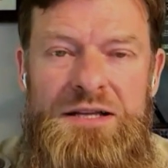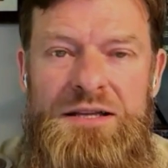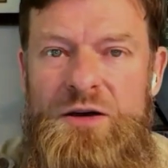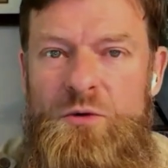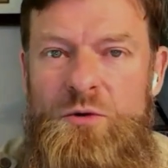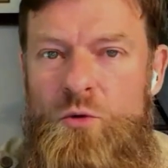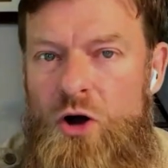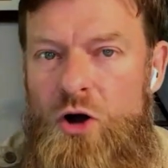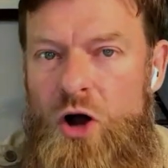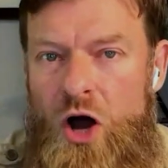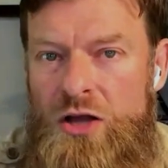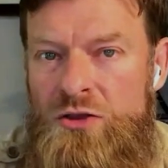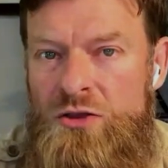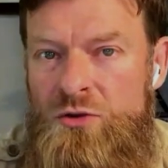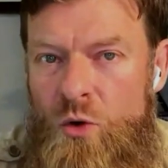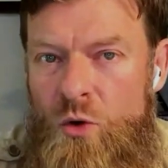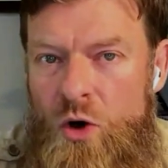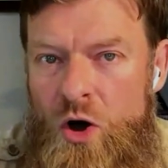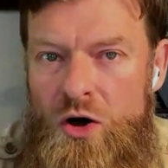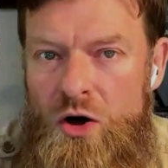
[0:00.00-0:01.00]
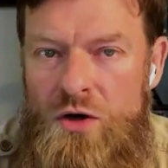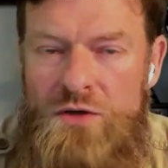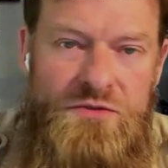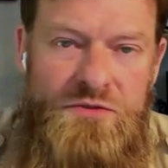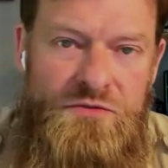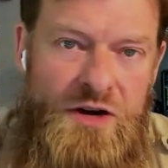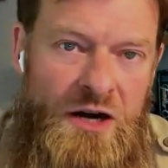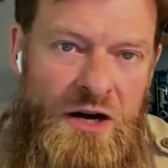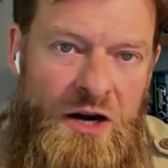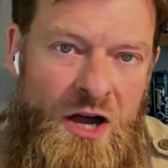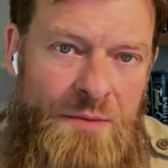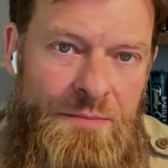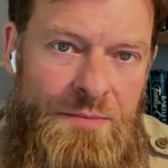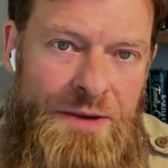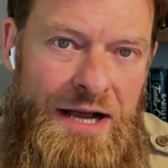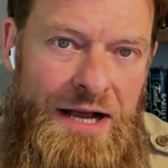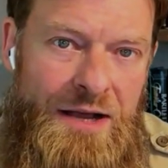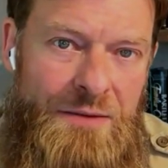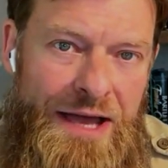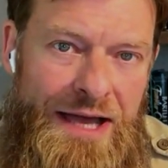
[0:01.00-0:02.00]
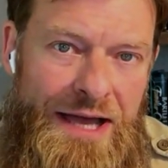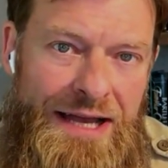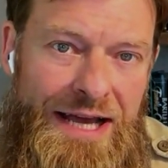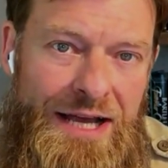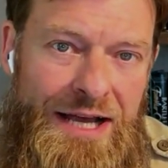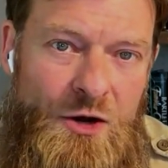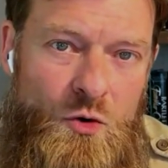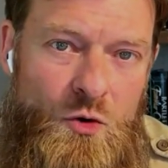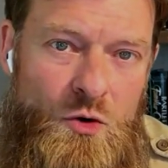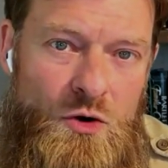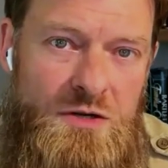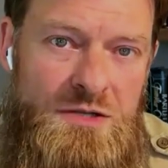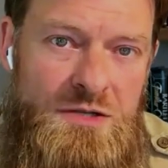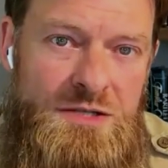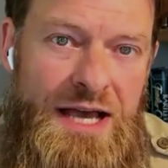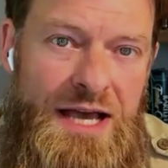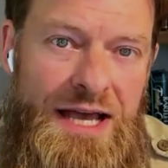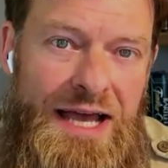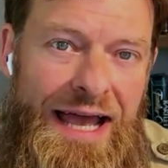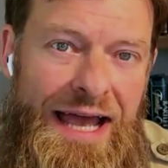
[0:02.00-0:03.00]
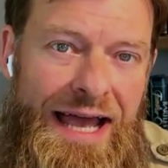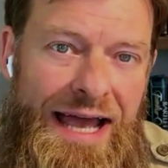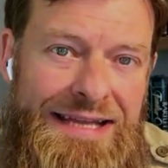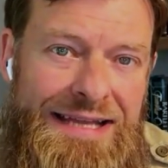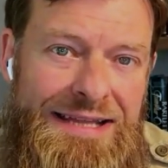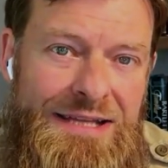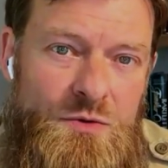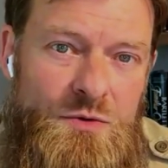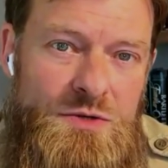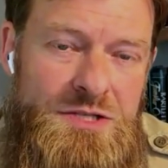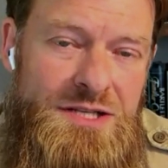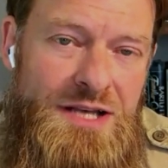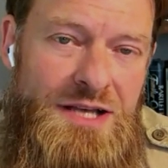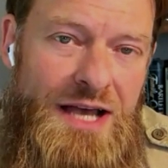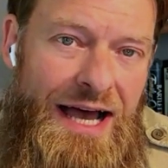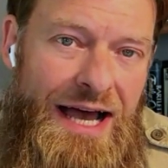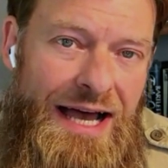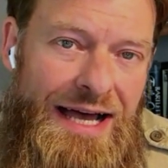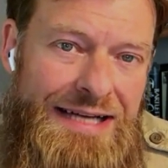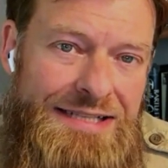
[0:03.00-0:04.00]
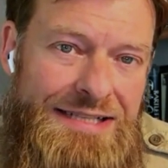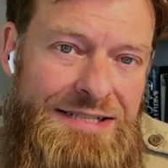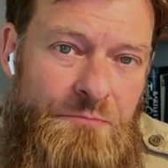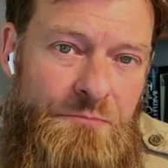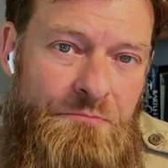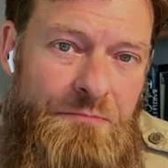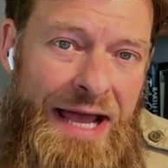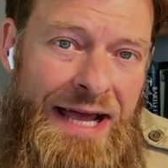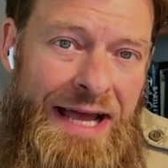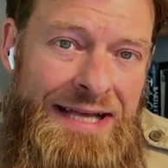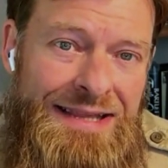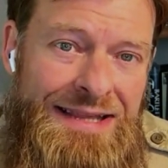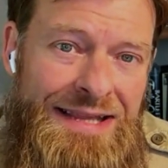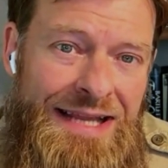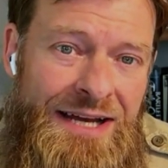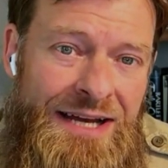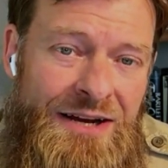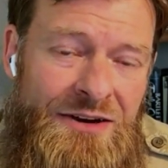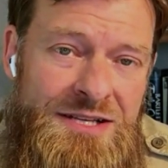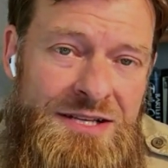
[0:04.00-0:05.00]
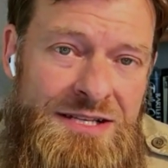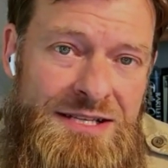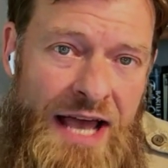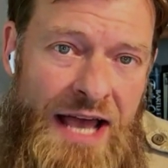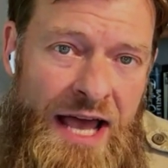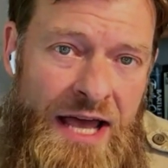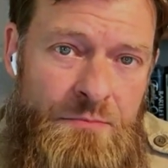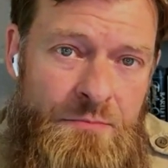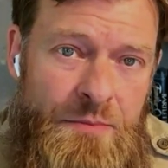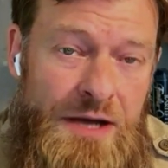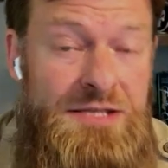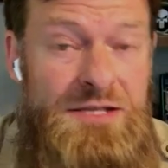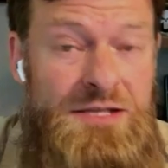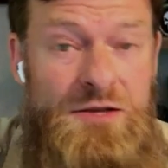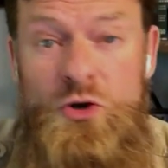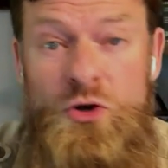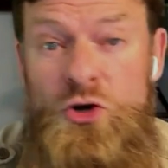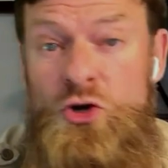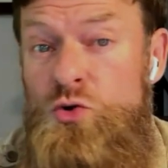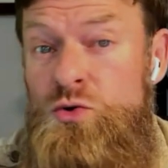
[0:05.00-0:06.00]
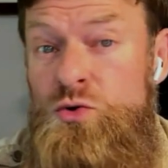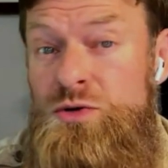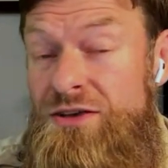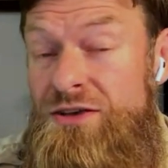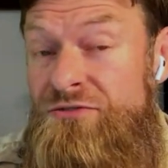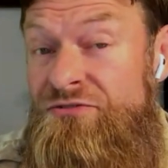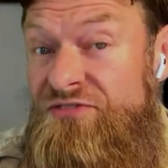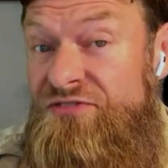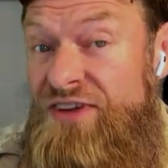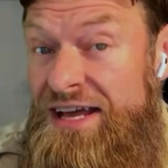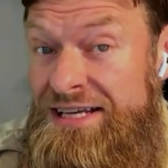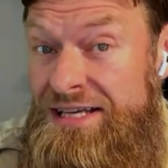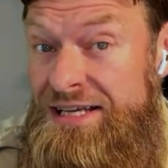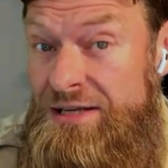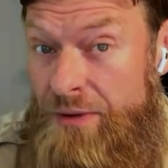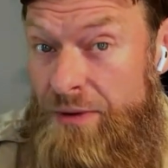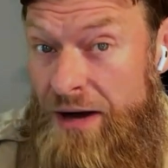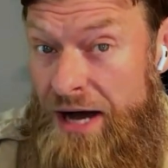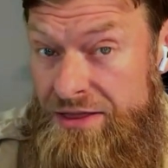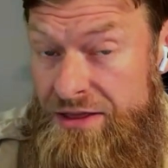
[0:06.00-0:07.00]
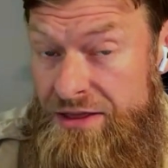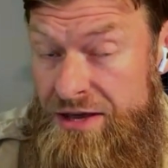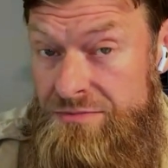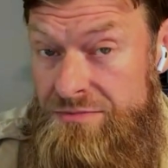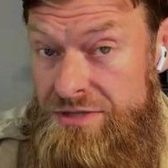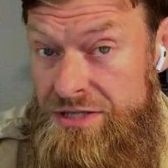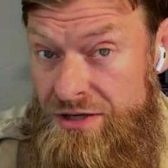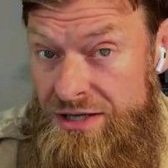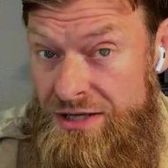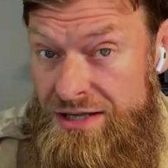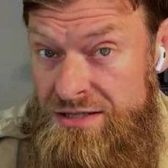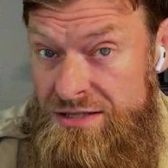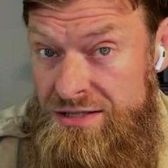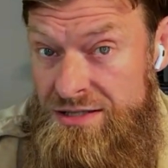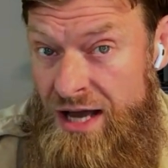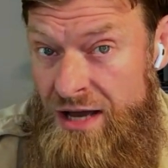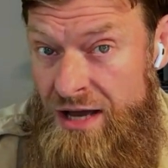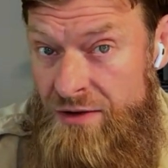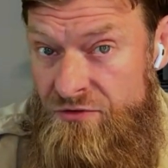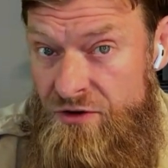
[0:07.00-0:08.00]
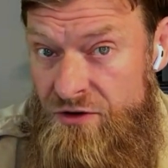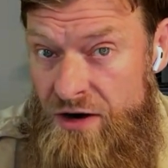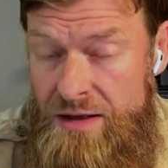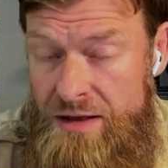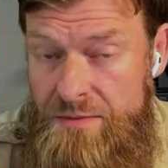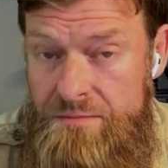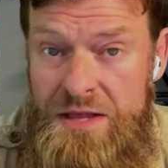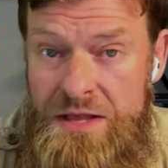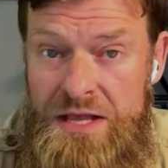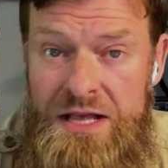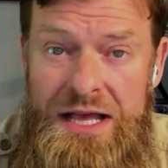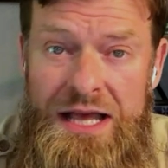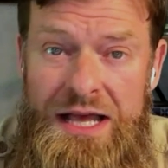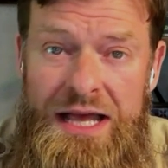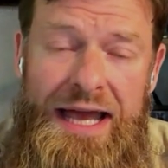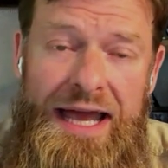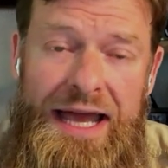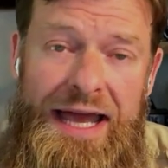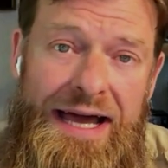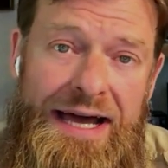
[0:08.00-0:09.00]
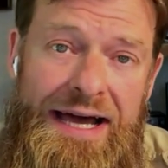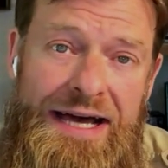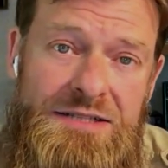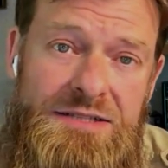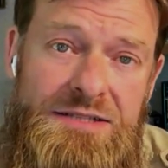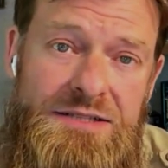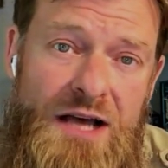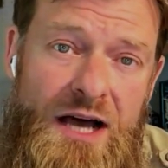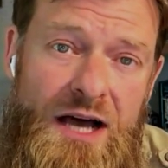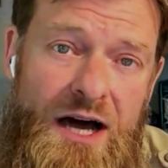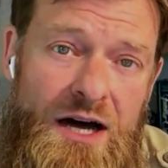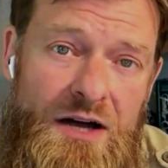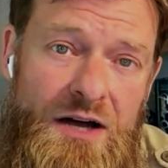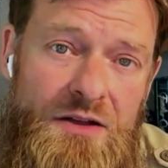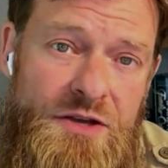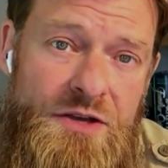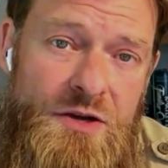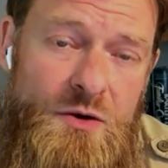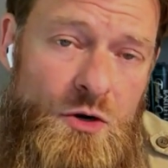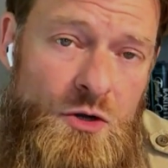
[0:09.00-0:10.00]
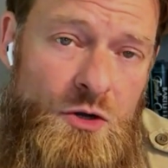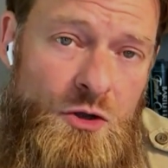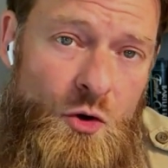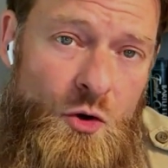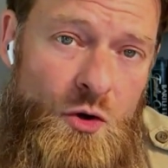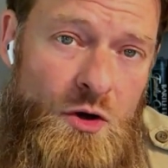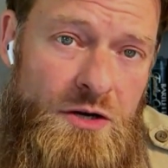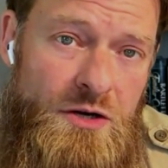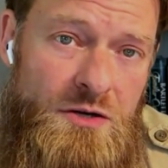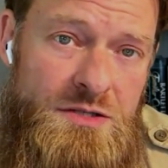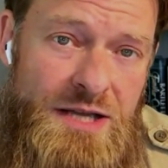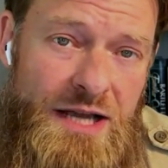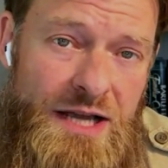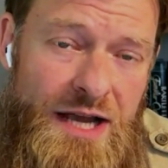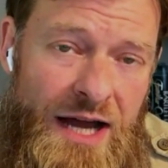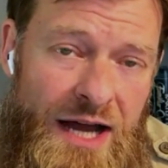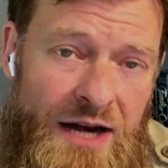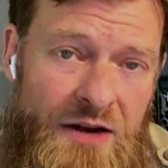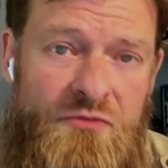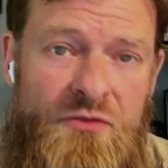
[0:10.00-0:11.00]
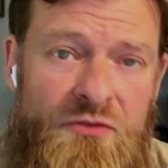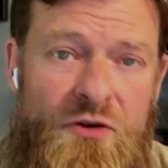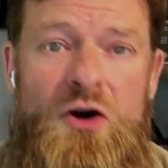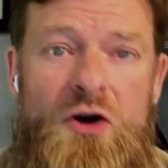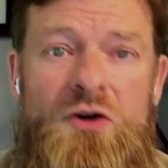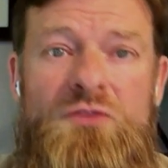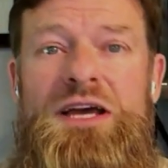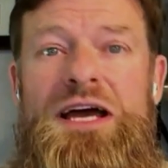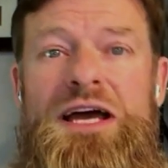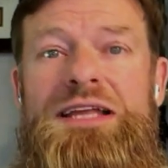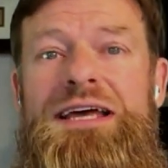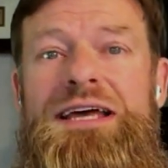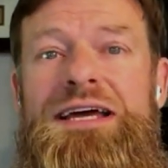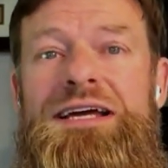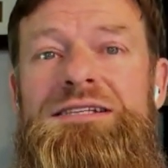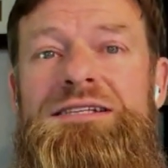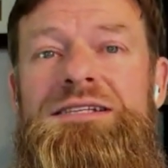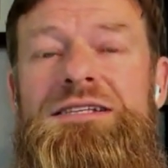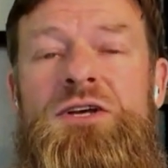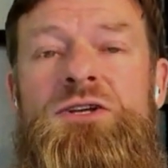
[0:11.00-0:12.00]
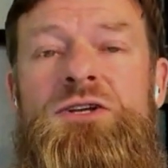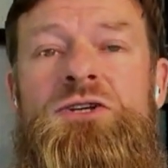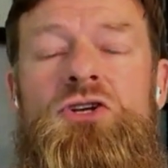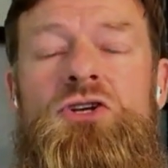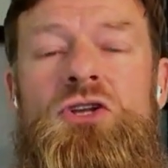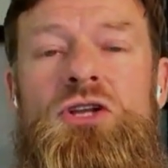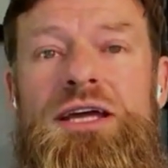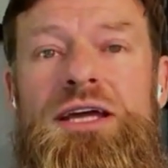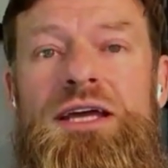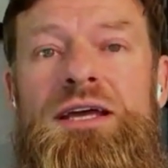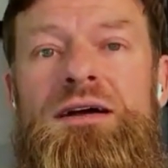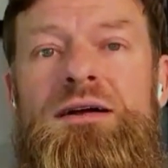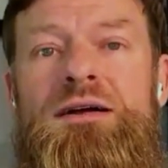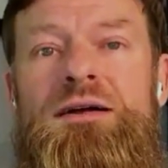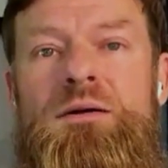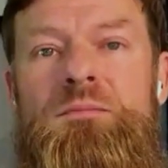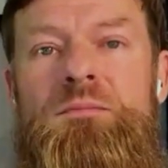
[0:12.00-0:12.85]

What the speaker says: that were on the walls of Air Combat Command headquarters. And there was a demand letter sent by someone who was offended by them during this time frame. And there were lawyers that got involved, and they essentially